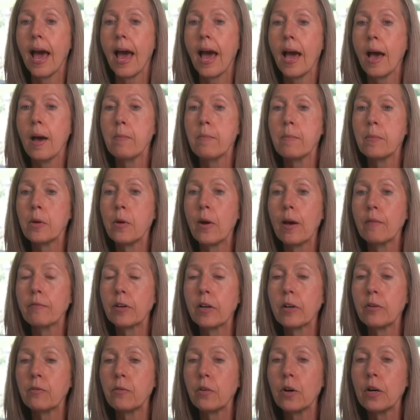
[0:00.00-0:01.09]
You have
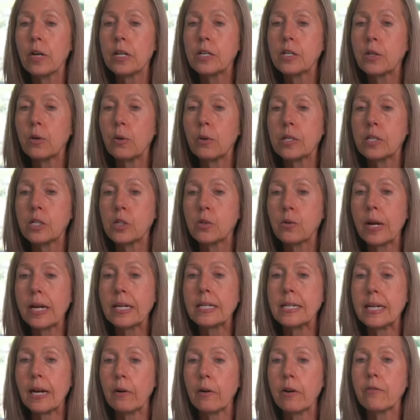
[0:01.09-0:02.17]
converted to a
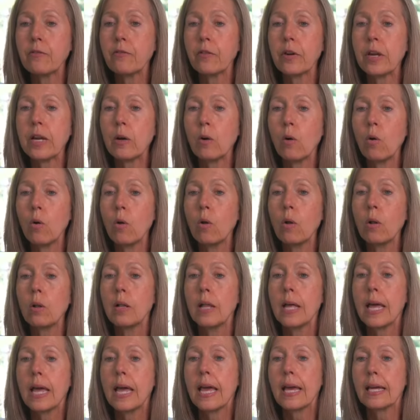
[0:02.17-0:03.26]
strict dairy-free whole
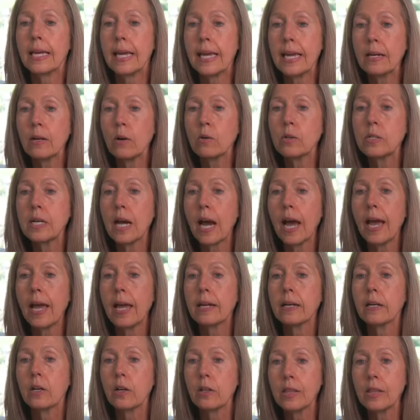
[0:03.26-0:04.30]
keto diet.